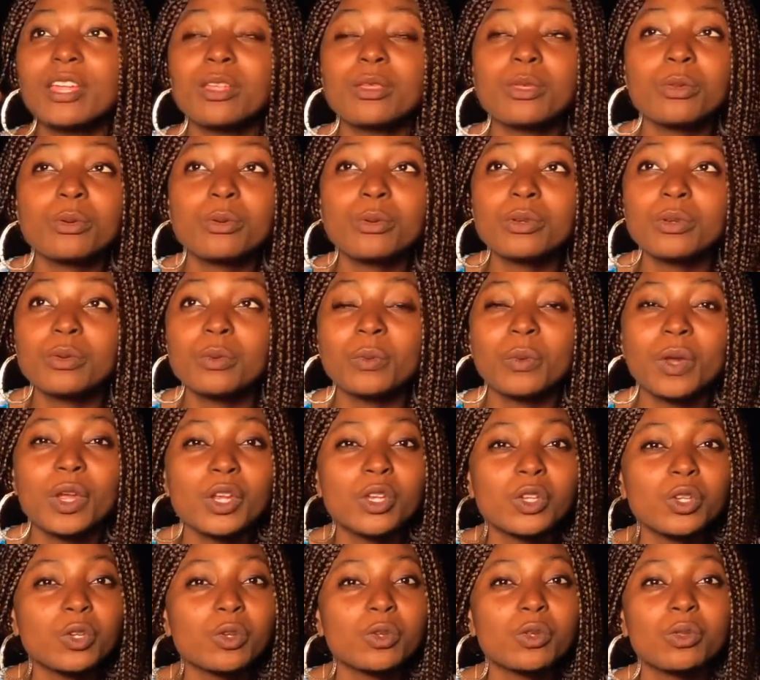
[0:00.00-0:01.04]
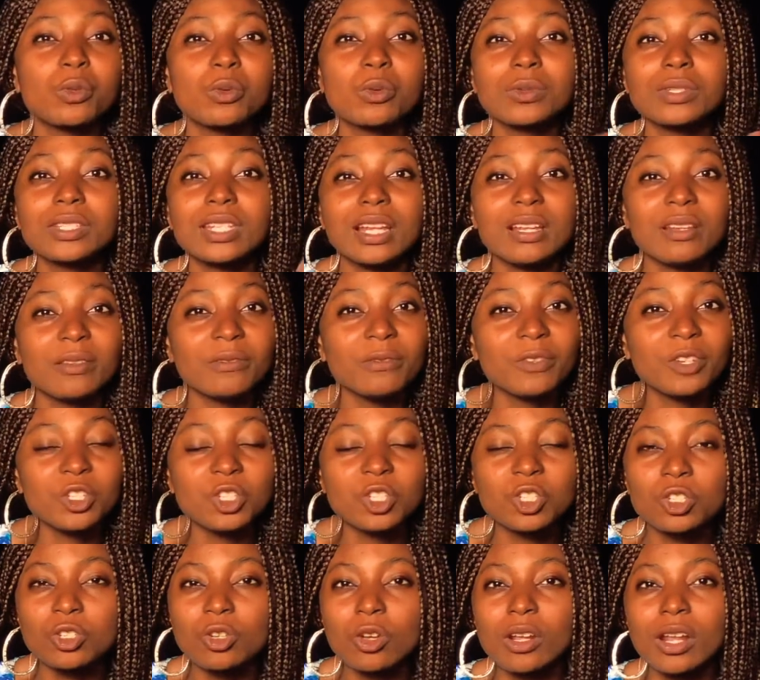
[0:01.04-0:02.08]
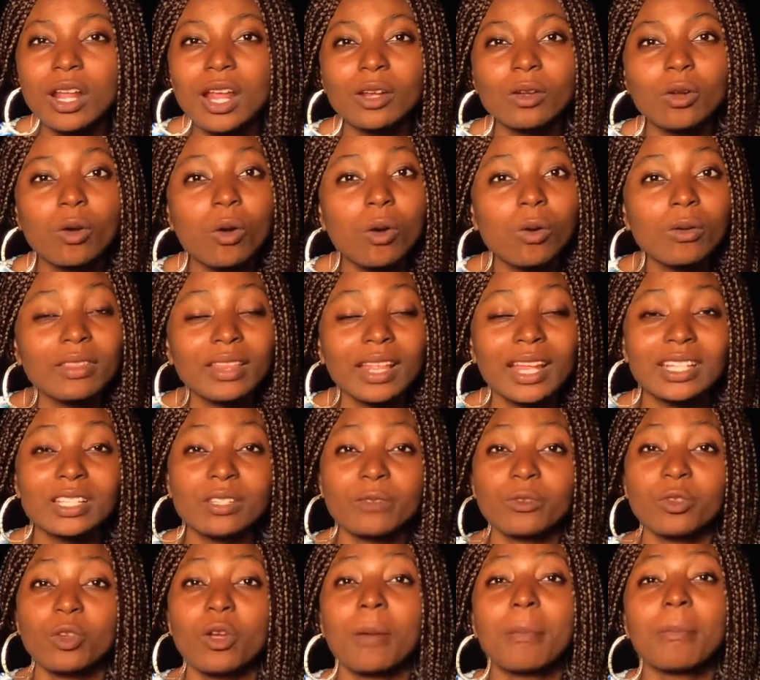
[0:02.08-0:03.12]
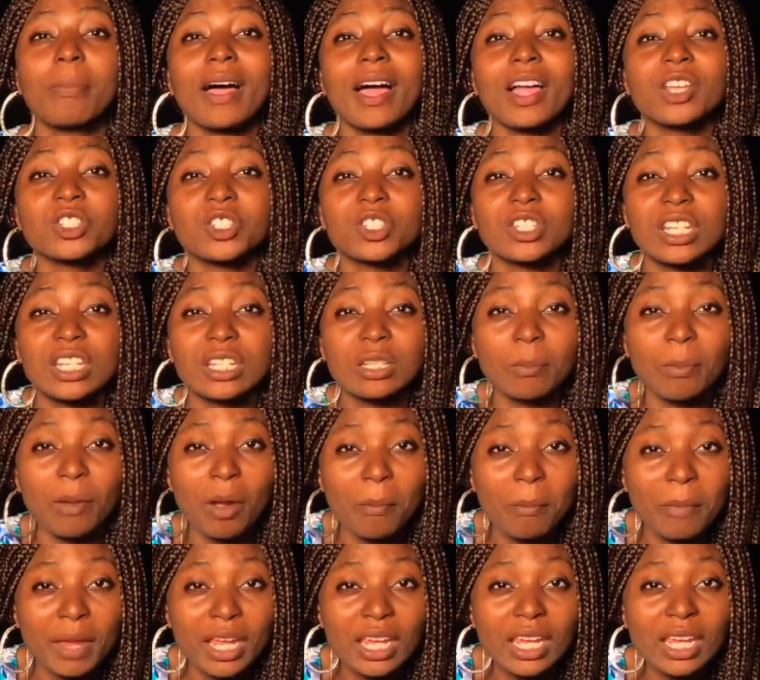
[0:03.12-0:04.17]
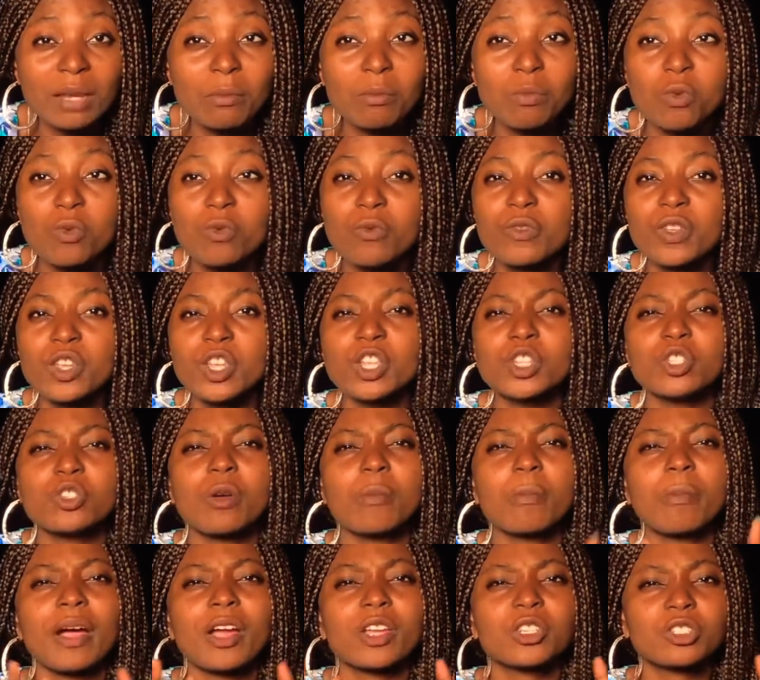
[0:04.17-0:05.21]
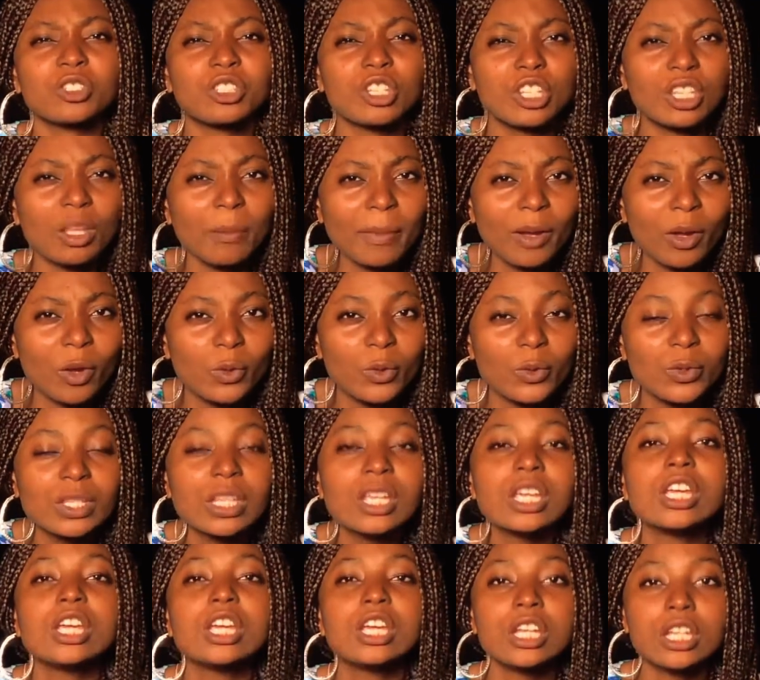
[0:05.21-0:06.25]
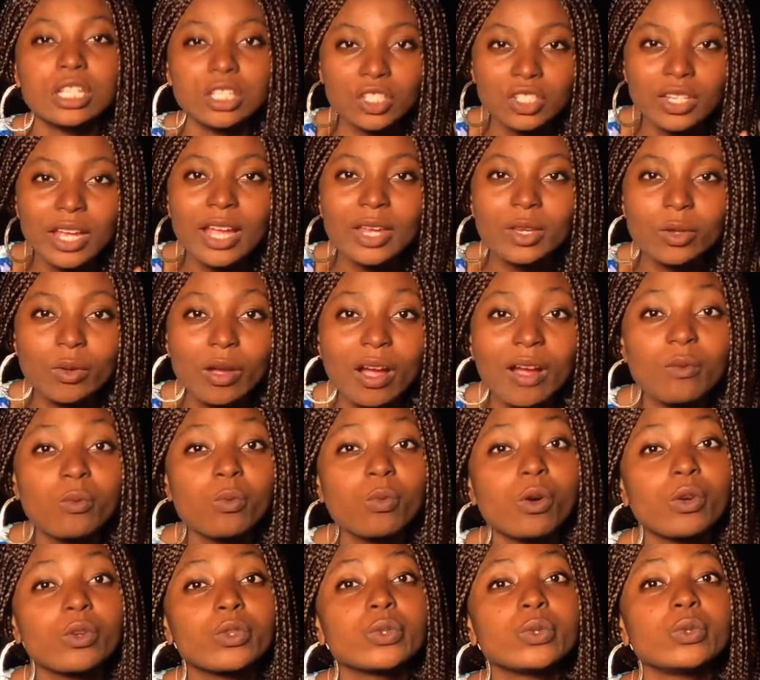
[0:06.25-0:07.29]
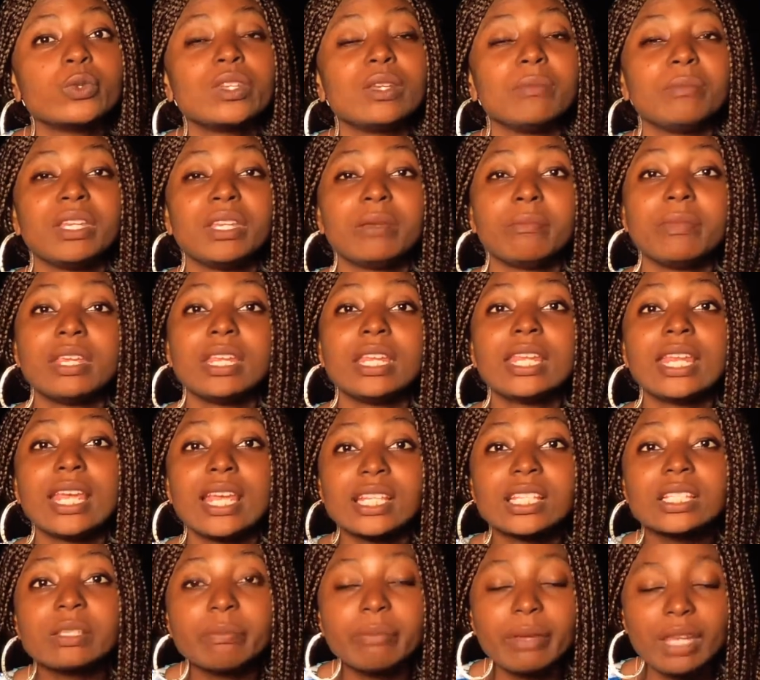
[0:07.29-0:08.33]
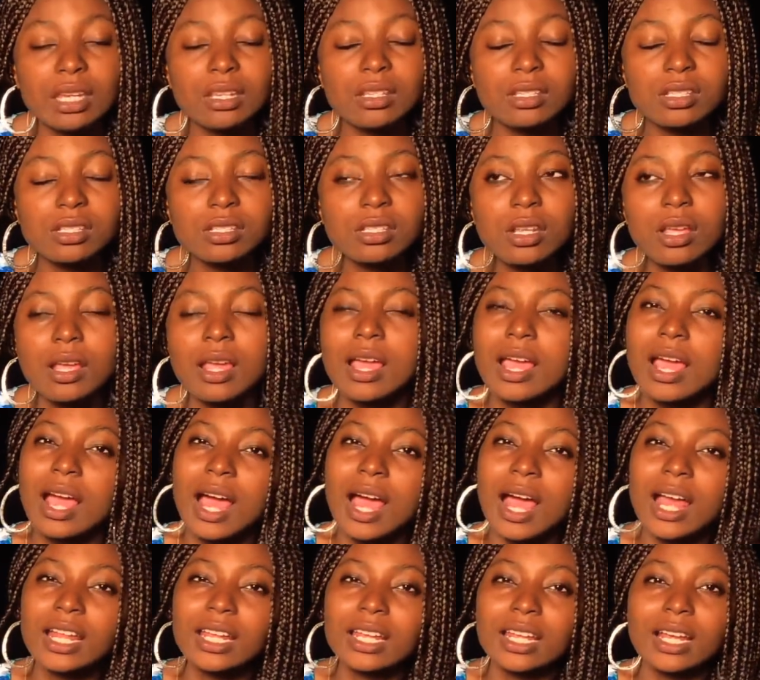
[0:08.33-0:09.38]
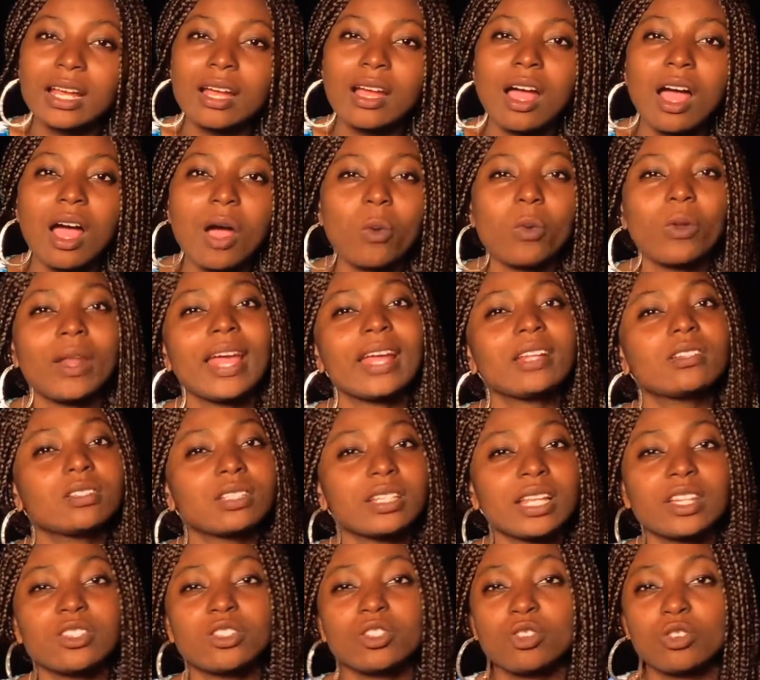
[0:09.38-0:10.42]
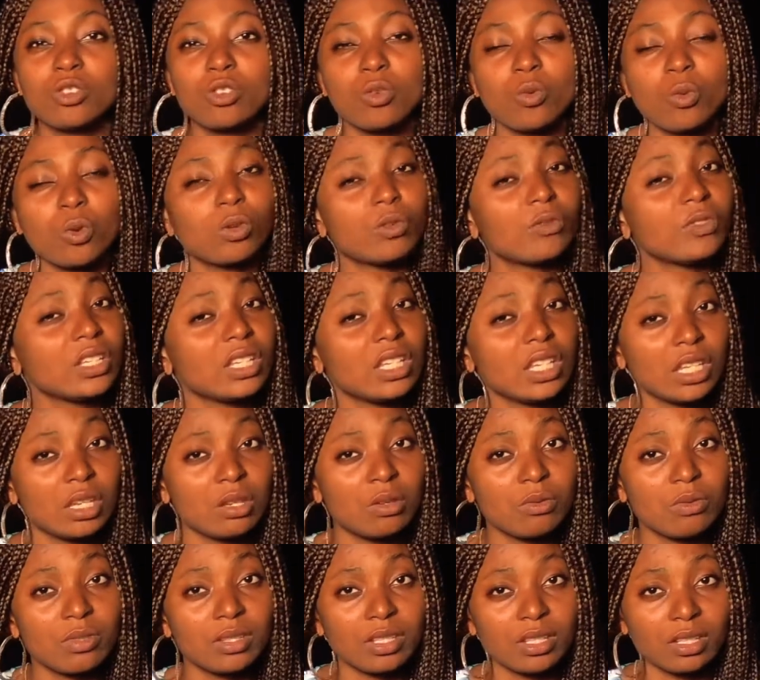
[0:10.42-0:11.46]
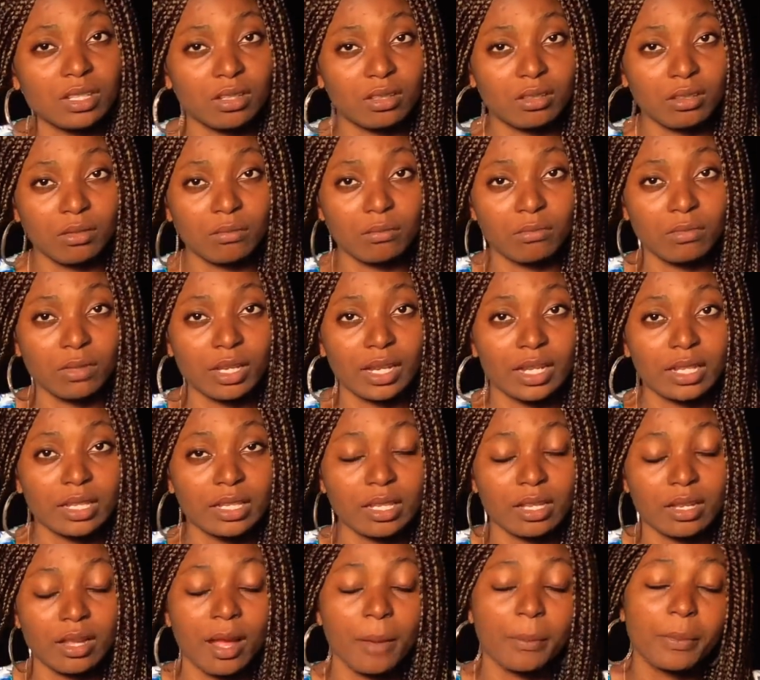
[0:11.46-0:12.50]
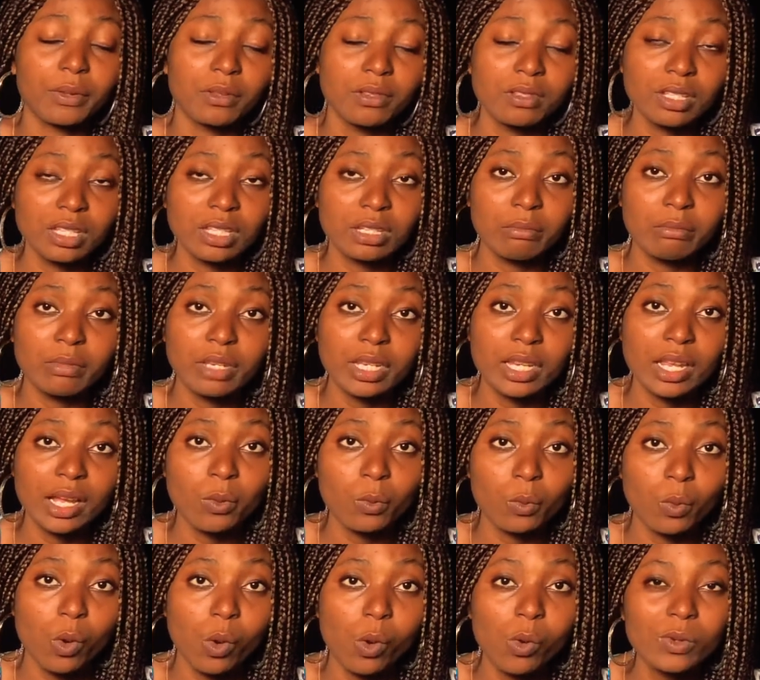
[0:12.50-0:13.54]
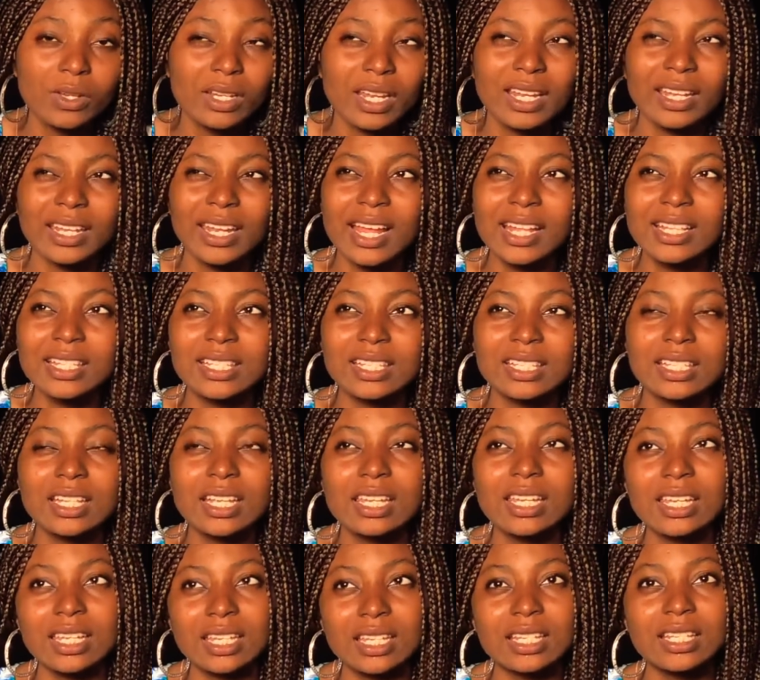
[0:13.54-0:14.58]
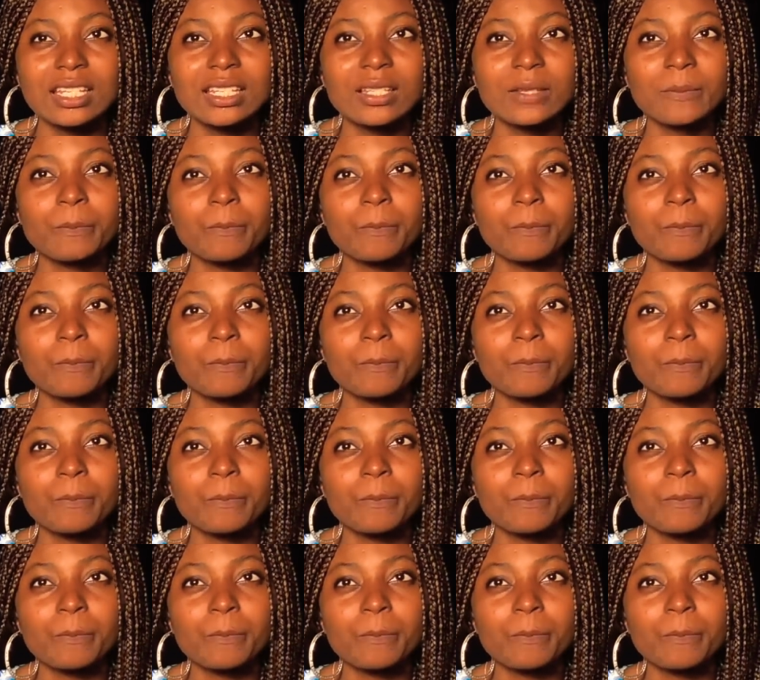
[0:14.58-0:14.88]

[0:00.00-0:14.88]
through the radio, through television and all that, if you are passionate about making movies, you're passionate about those, sure, you have work to do in the media space. And I would like to let you know one of the ills that happens in the media world, and that is